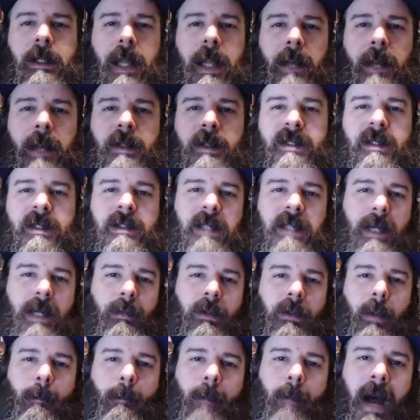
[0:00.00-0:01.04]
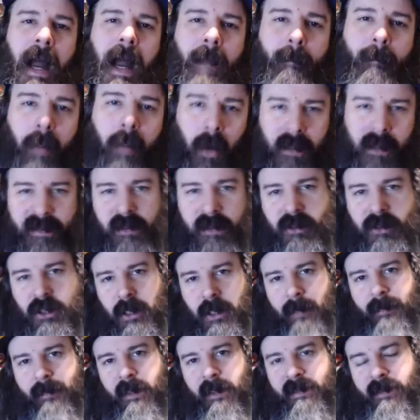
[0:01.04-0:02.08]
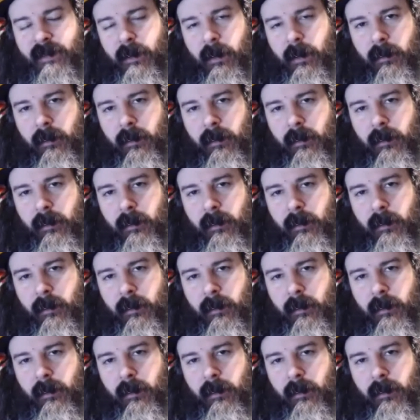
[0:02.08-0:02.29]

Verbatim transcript: gamers at the table to buy books. The GM does it all.